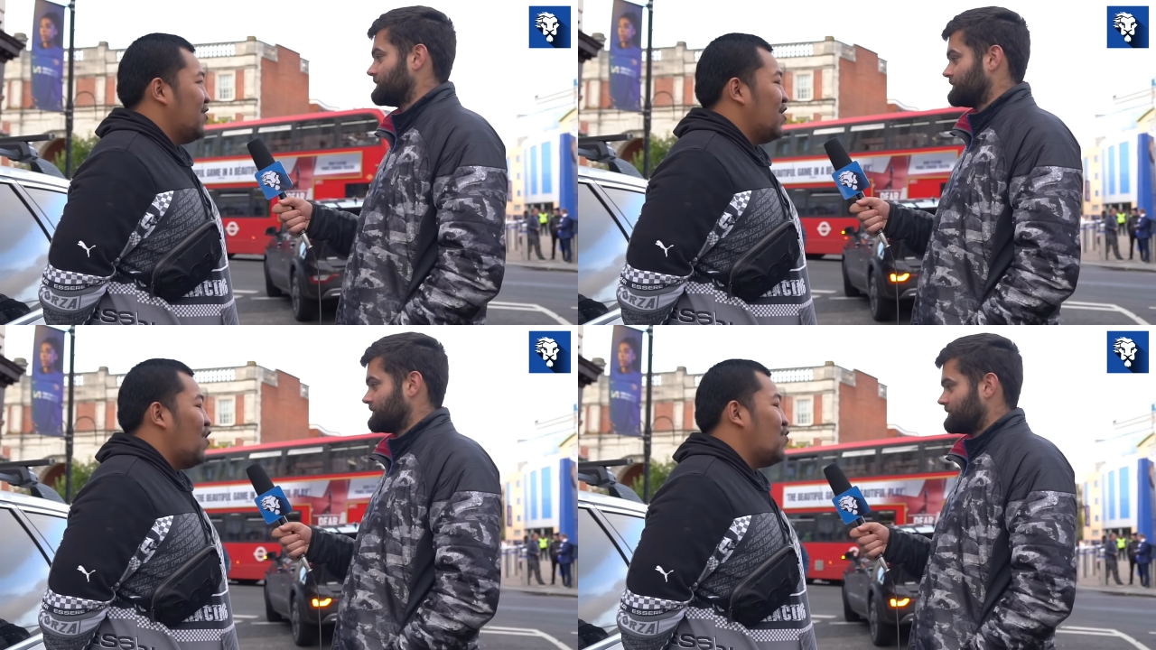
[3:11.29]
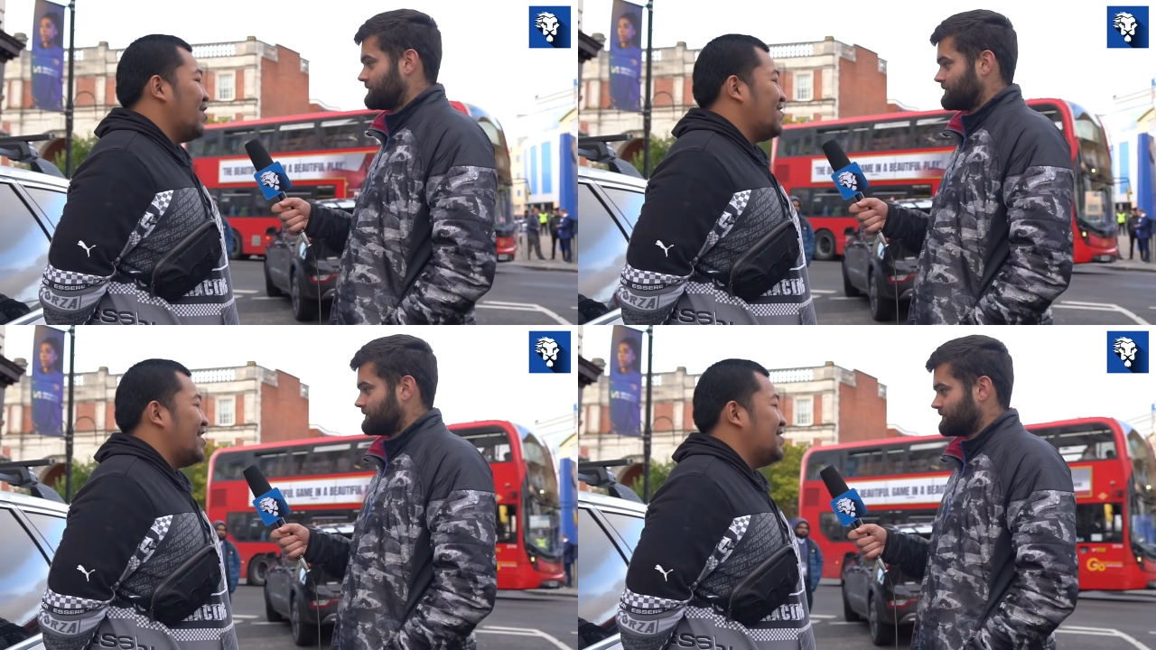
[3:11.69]
Speaker 1: we
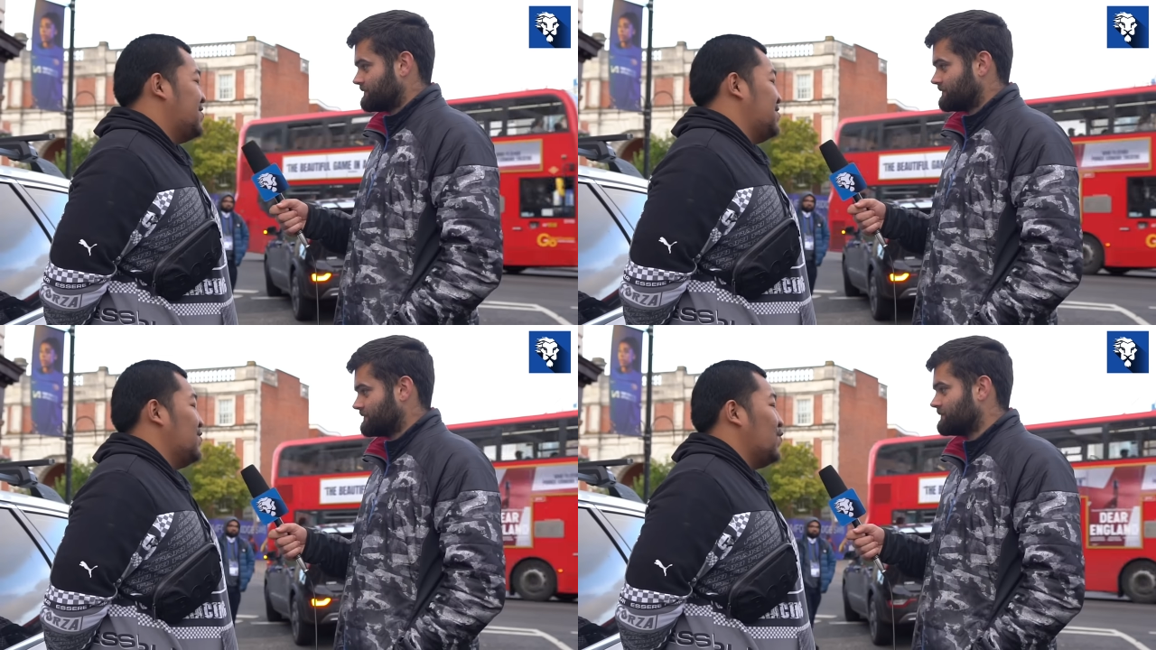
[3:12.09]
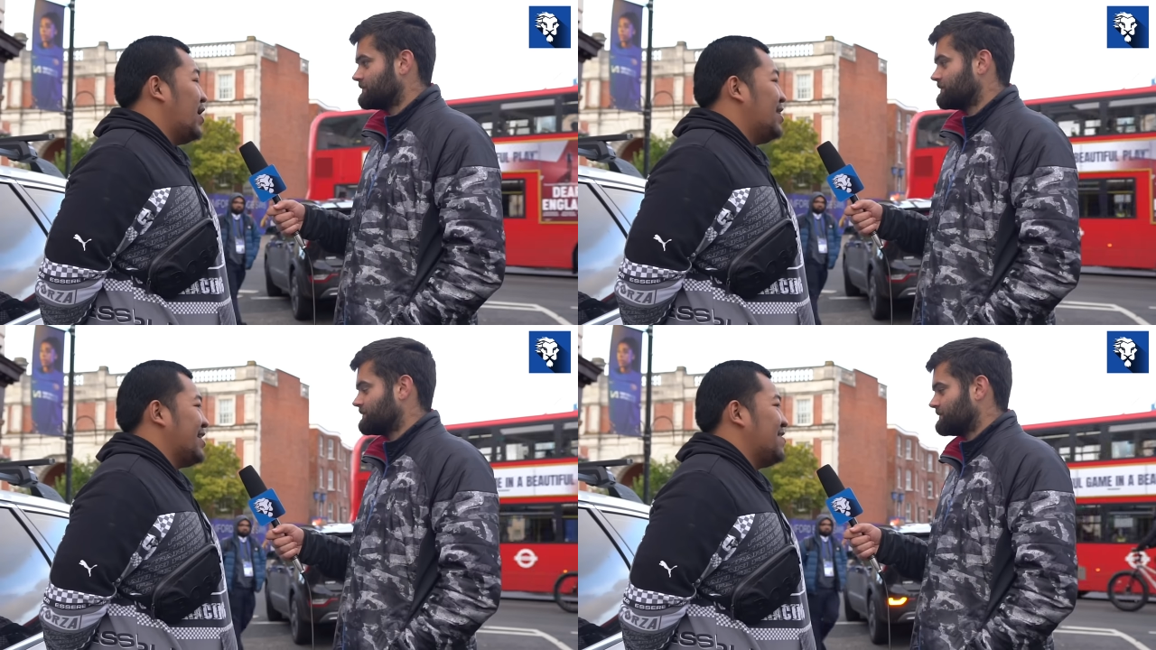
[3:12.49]
always tend to do
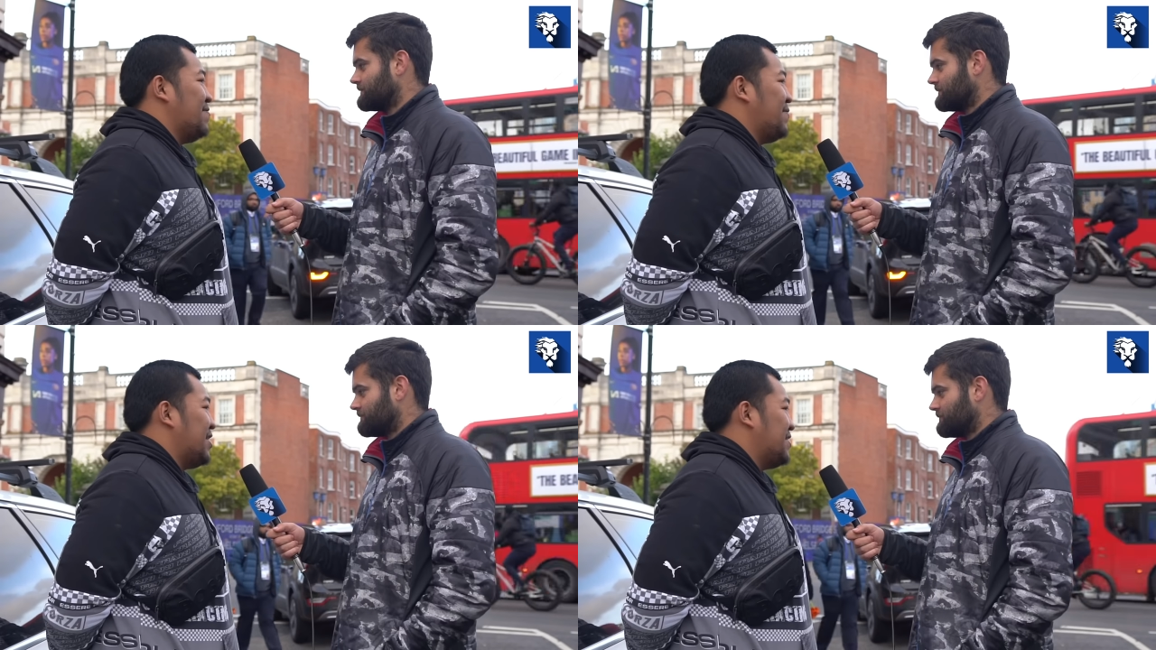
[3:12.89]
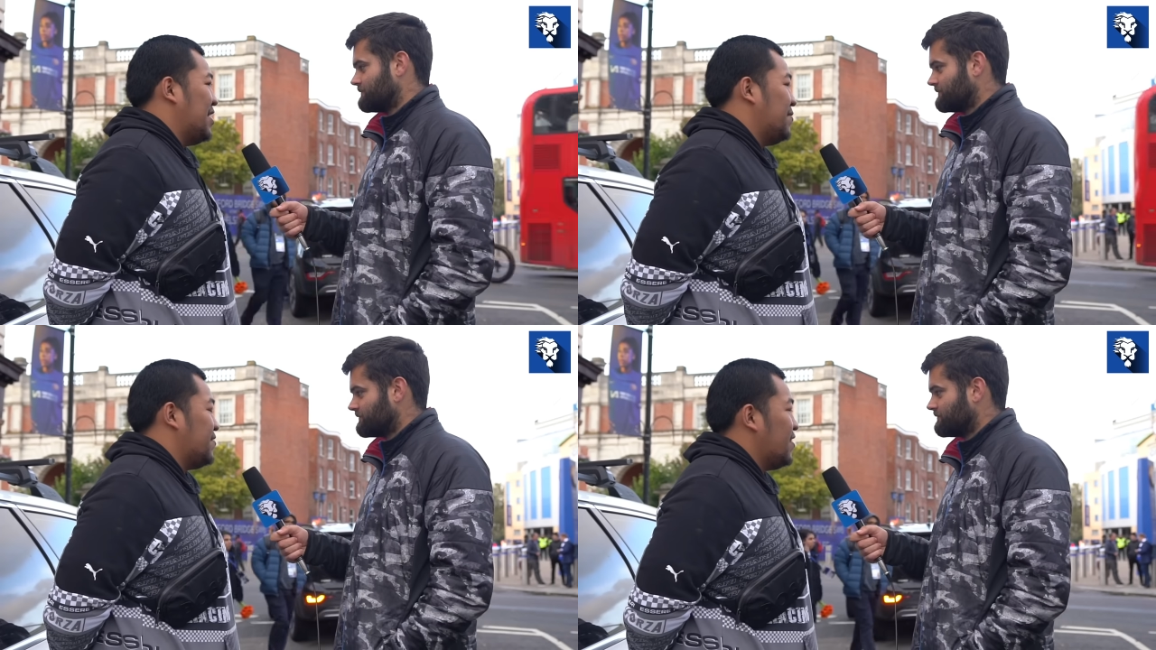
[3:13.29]
well against the big
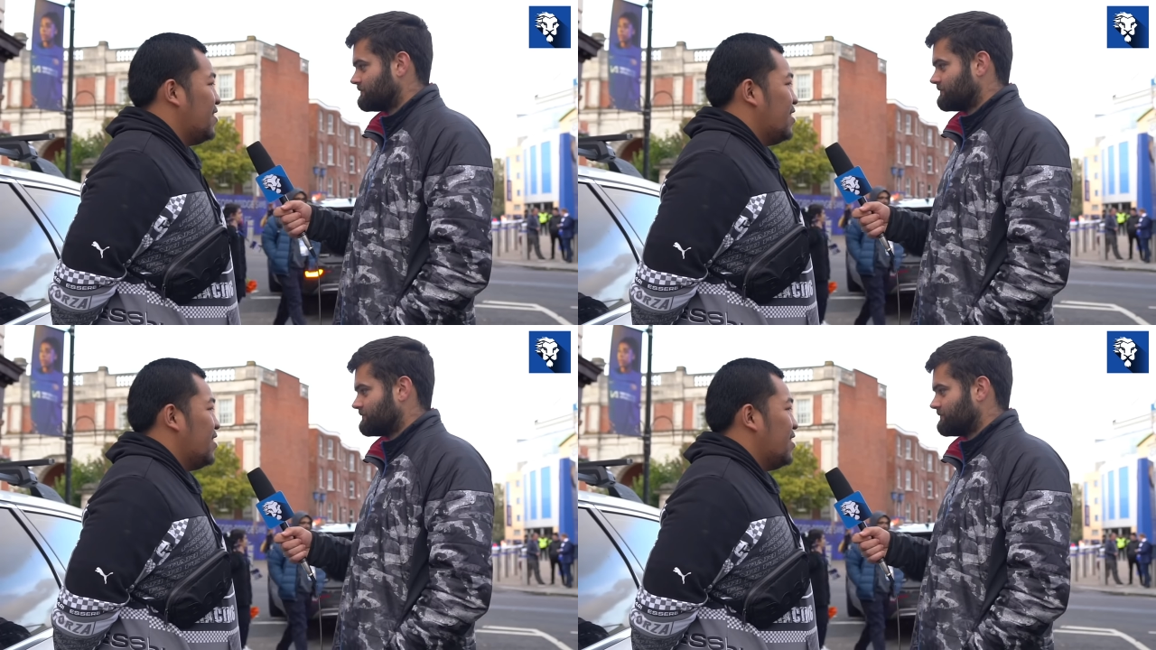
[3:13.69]
teams,